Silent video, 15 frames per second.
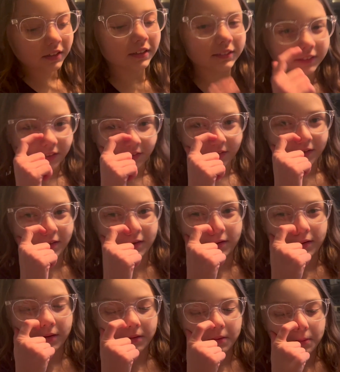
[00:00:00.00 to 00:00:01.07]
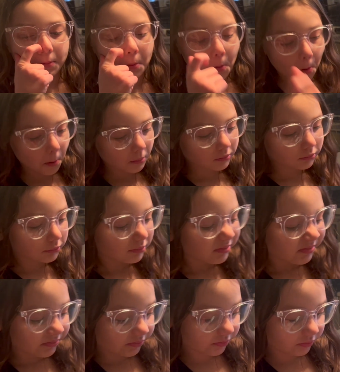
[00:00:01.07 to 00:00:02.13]
we do have a night routine that we
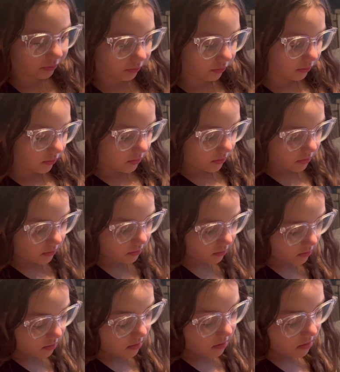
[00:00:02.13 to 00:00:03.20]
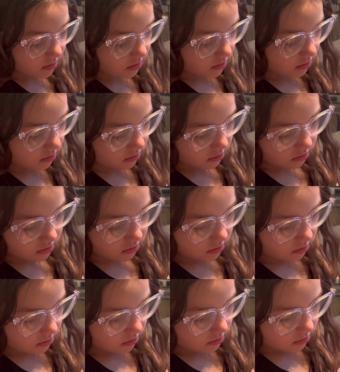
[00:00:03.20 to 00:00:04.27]
do every night. That's what a night routine is.
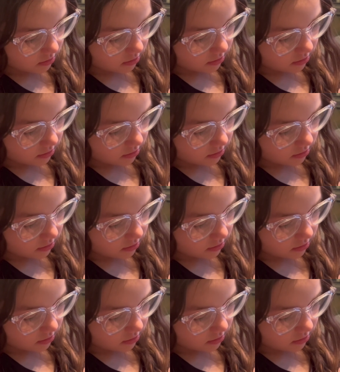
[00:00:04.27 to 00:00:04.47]
And some